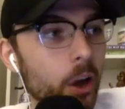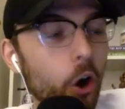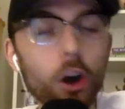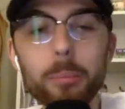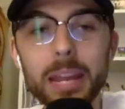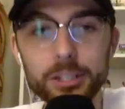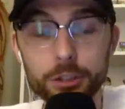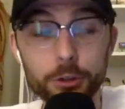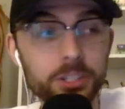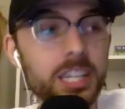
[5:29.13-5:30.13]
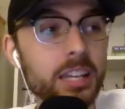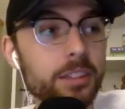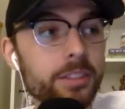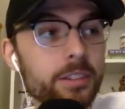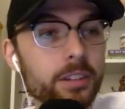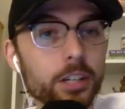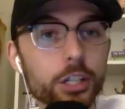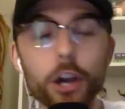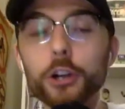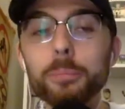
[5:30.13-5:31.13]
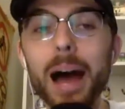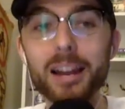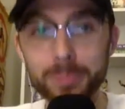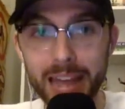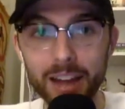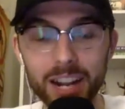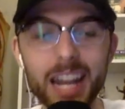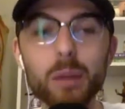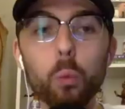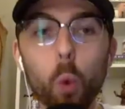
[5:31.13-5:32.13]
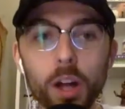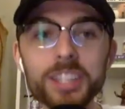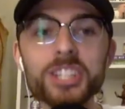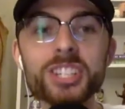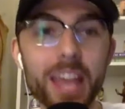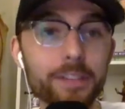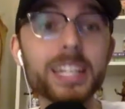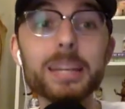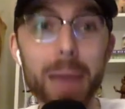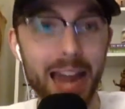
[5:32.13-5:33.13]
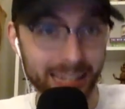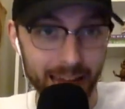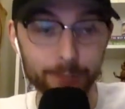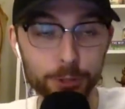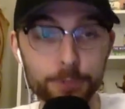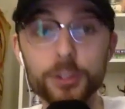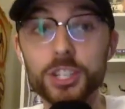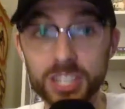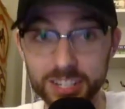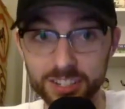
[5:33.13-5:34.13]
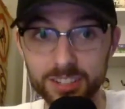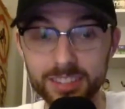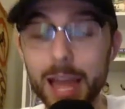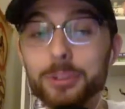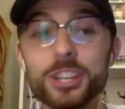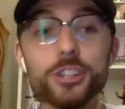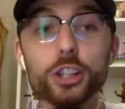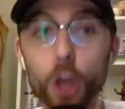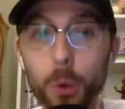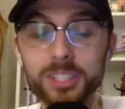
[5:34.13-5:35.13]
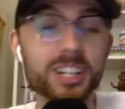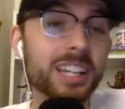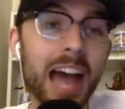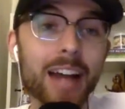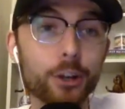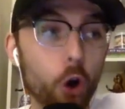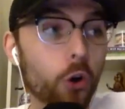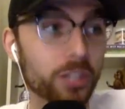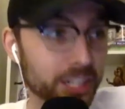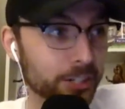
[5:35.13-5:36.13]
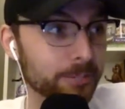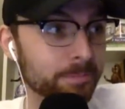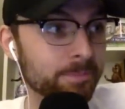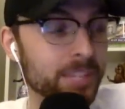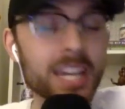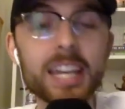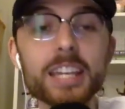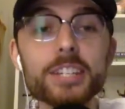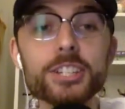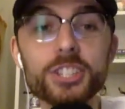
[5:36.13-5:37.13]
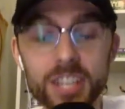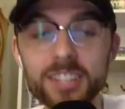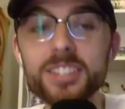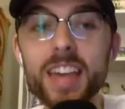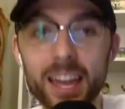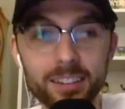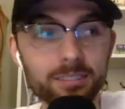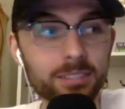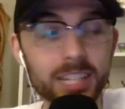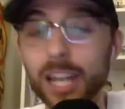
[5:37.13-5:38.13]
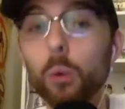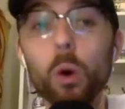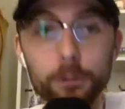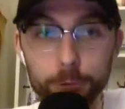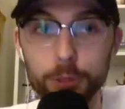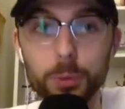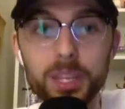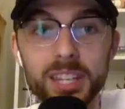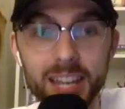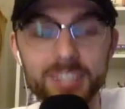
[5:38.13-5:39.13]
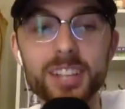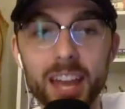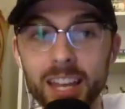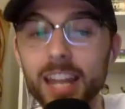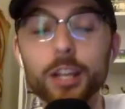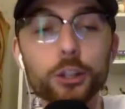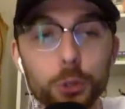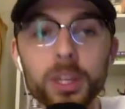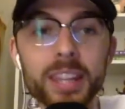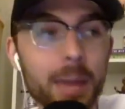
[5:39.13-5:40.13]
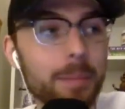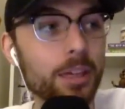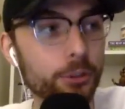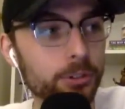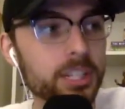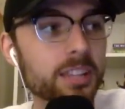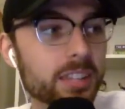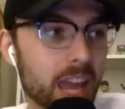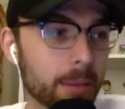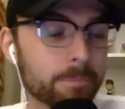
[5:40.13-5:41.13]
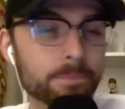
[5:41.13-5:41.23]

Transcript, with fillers: on May 13th, Gunnar bottomed out at a 170 batting average for the season. That was his lowest it had gotten all year. Since then, he had a one for three the next day, and including that May 13th game,